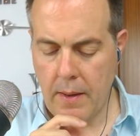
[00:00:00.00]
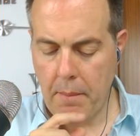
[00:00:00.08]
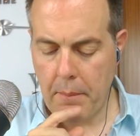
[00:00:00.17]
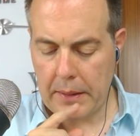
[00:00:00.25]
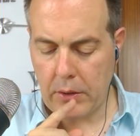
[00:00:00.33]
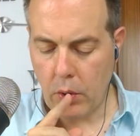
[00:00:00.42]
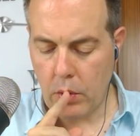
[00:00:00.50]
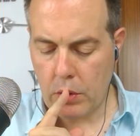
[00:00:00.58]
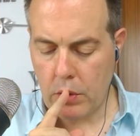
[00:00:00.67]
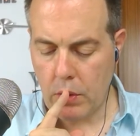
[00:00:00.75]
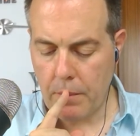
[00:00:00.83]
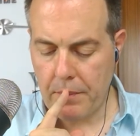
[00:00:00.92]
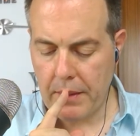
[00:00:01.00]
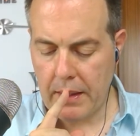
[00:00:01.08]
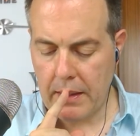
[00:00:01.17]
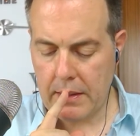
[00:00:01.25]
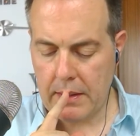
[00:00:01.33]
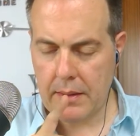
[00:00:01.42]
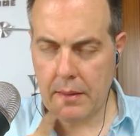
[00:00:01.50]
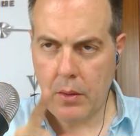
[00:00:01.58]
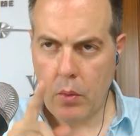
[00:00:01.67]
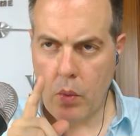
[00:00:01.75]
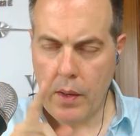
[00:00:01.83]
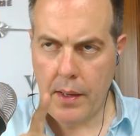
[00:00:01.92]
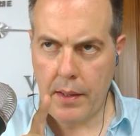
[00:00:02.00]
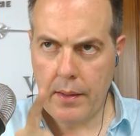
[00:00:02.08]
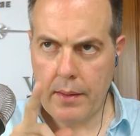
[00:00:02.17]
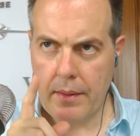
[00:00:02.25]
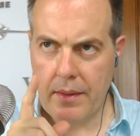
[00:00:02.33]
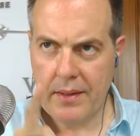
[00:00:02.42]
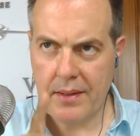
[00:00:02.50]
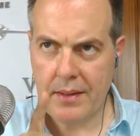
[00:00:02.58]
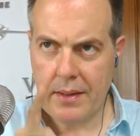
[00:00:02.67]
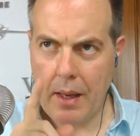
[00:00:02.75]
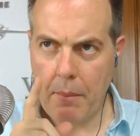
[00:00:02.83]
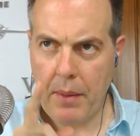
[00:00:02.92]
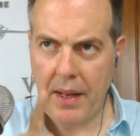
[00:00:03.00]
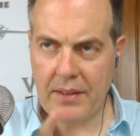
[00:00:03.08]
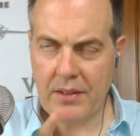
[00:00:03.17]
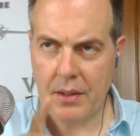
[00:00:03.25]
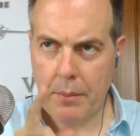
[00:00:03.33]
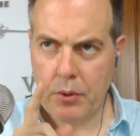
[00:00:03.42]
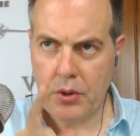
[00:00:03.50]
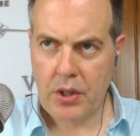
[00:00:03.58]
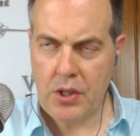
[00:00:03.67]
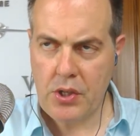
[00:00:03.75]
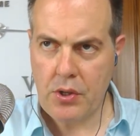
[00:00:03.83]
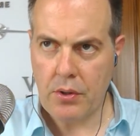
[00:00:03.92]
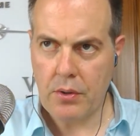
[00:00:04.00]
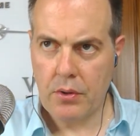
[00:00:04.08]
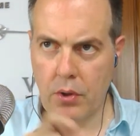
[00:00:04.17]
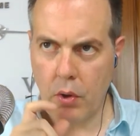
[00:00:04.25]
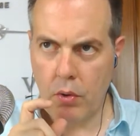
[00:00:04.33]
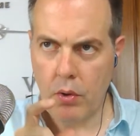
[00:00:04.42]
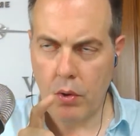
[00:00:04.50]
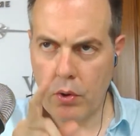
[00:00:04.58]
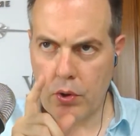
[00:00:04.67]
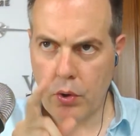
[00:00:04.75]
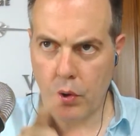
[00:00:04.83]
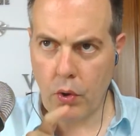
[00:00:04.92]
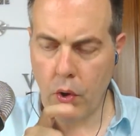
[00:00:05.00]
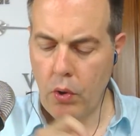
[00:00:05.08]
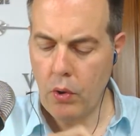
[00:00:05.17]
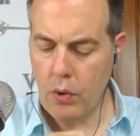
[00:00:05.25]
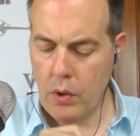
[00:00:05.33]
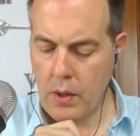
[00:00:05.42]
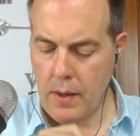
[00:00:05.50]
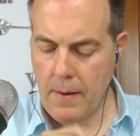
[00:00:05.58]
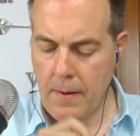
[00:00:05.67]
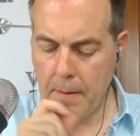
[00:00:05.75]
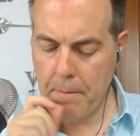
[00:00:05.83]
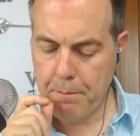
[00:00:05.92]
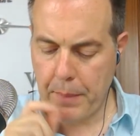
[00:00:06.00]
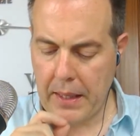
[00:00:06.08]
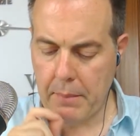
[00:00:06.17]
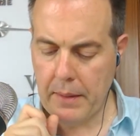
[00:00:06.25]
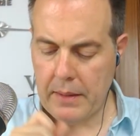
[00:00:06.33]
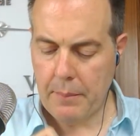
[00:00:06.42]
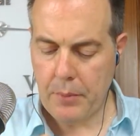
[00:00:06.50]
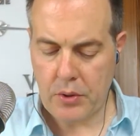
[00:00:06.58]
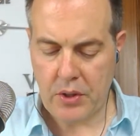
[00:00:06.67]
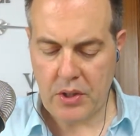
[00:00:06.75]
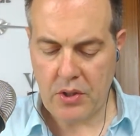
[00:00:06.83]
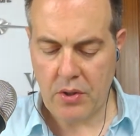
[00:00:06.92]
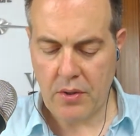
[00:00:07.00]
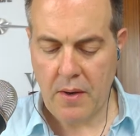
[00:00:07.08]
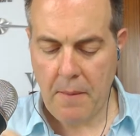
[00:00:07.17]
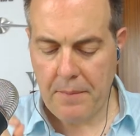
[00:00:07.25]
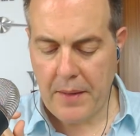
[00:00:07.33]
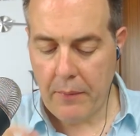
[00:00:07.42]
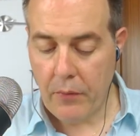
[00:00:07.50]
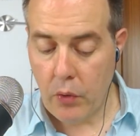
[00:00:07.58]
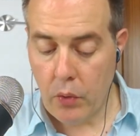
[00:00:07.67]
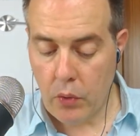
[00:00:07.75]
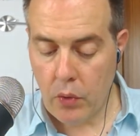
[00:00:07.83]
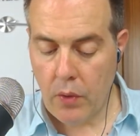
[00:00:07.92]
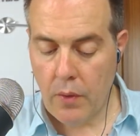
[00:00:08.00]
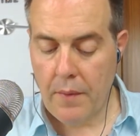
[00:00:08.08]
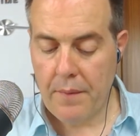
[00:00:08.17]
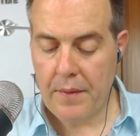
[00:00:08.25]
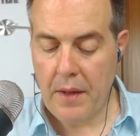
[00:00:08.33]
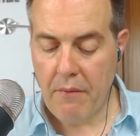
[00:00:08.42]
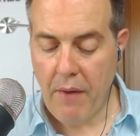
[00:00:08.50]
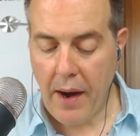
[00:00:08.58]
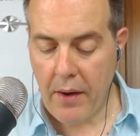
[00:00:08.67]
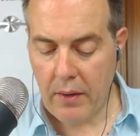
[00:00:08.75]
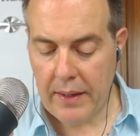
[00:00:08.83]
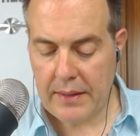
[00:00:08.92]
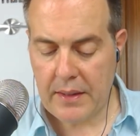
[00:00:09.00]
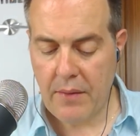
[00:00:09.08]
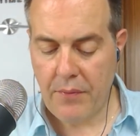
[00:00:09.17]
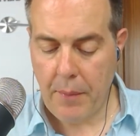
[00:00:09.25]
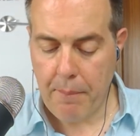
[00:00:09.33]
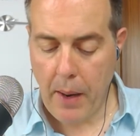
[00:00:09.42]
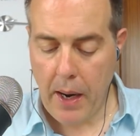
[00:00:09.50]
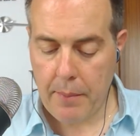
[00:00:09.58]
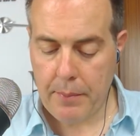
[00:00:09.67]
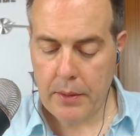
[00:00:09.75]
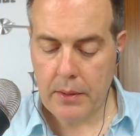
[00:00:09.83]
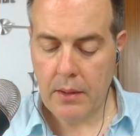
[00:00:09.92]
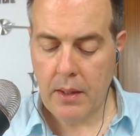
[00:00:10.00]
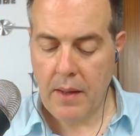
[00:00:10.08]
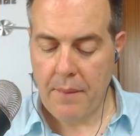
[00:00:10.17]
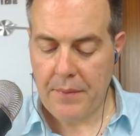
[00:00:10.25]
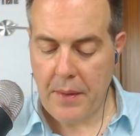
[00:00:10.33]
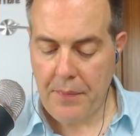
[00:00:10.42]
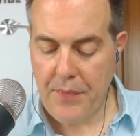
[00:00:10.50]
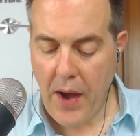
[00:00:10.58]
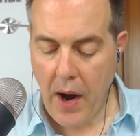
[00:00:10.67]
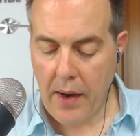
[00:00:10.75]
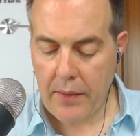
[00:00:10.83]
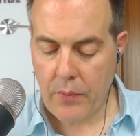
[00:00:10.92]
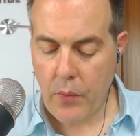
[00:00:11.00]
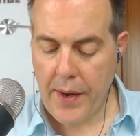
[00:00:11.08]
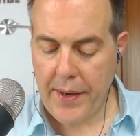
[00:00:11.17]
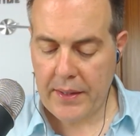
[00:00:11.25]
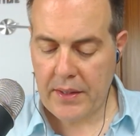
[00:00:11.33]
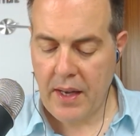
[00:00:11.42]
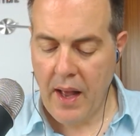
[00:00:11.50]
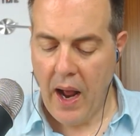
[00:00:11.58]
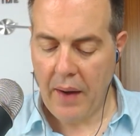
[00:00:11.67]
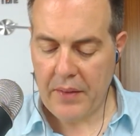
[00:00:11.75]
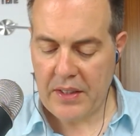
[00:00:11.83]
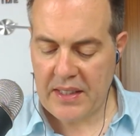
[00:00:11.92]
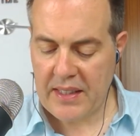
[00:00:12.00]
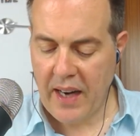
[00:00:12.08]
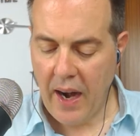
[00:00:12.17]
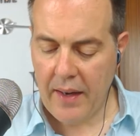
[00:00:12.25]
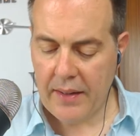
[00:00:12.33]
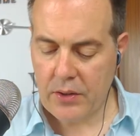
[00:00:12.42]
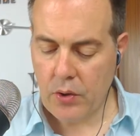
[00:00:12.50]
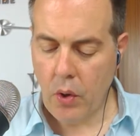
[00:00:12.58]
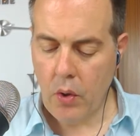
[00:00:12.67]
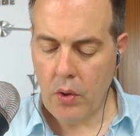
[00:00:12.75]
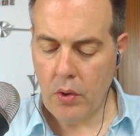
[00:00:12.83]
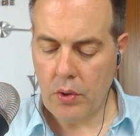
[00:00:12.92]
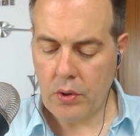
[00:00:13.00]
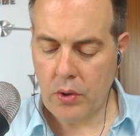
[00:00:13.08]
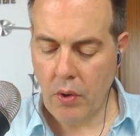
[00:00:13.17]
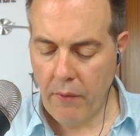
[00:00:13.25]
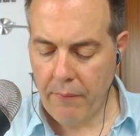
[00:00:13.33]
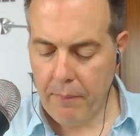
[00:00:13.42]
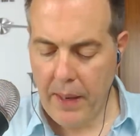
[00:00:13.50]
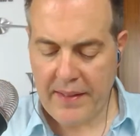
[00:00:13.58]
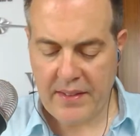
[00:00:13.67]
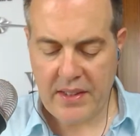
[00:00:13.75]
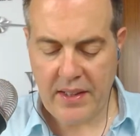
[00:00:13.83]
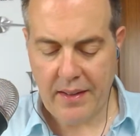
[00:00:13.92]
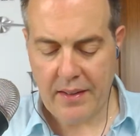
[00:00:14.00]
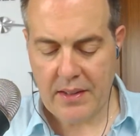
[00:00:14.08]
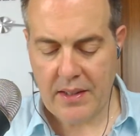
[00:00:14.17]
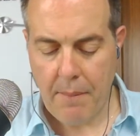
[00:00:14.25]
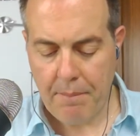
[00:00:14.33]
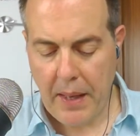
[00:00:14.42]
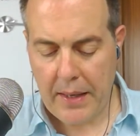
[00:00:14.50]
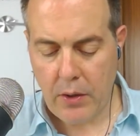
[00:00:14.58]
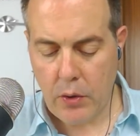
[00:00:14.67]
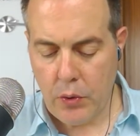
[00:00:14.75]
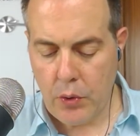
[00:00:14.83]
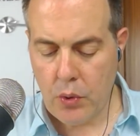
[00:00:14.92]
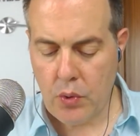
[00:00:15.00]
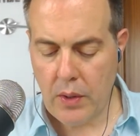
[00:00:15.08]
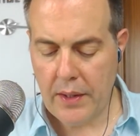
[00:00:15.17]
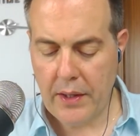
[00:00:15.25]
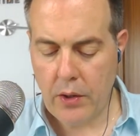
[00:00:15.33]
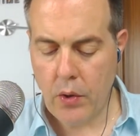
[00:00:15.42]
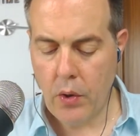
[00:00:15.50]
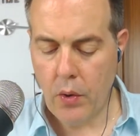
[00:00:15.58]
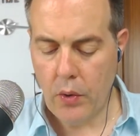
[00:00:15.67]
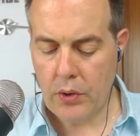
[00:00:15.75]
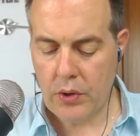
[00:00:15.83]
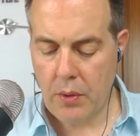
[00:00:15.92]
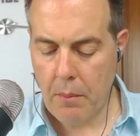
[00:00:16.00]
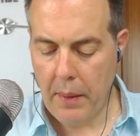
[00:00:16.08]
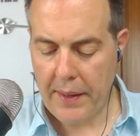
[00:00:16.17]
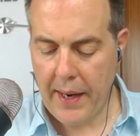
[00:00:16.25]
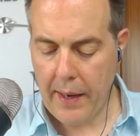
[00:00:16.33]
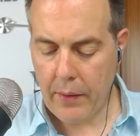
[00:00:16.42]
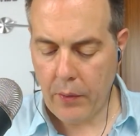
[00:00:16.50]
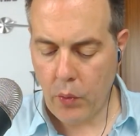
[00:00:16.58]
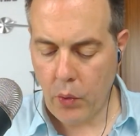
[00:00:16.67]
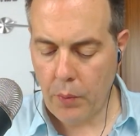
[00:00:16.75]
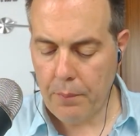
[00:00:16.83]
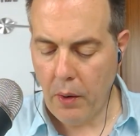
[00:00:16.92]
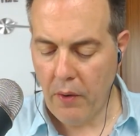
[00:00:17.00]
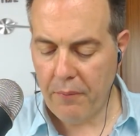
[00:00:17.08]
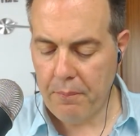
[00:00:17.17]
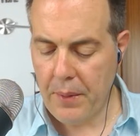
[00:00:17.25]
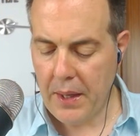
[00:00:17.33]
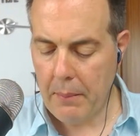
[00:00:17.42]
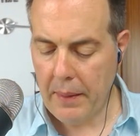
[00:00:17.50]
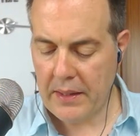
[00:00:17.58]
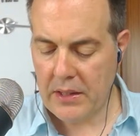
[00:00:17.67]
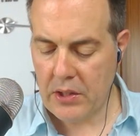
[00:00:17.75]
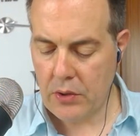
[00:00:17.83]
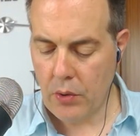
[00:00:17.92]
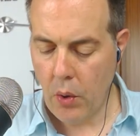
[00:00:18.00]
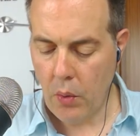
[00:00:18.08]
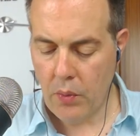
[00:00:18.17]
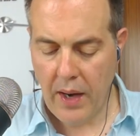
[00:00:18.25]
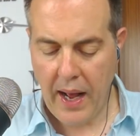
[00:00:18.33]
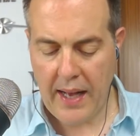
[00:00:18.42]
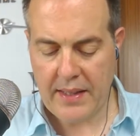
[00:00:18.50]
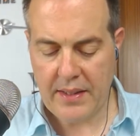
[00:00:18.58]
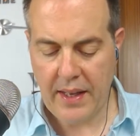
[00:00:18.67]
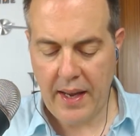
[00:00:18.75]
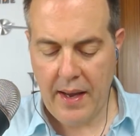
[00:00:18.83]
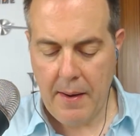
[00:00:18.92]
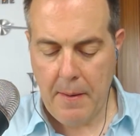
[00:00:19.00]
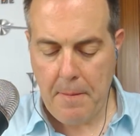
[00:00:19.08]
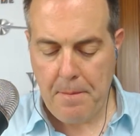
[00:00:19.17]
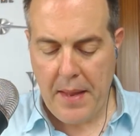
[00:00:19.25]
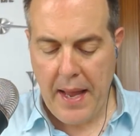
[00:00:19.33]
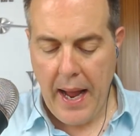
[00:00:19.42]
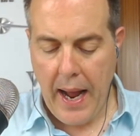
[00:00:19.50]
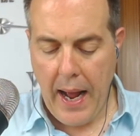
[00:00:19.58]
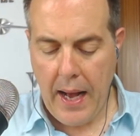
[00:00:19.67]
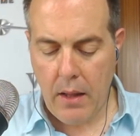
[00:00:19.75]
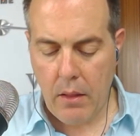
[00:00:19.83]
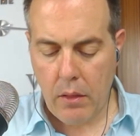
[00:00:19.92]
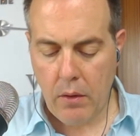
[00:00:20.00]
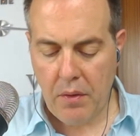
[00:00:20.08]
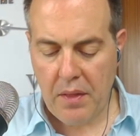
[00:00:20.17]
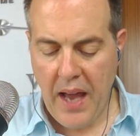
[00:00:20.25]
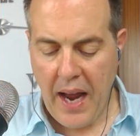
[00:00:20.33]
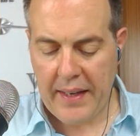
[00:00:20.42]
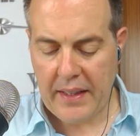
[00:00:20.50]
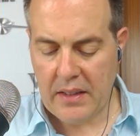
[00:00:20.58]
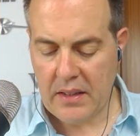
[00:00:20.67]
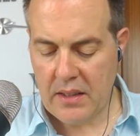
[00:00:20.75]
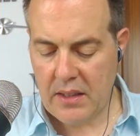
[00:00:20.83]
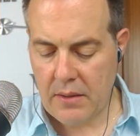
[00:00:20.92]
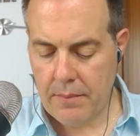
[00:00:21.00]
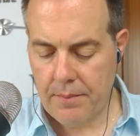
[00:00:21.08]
But also is where is a plant deposition, also color, pigment deposition, the blue, the violet, the purple, the dark red, and scarlet colors of plant cells are usually caused by a group of pigments known as the anthocyanins.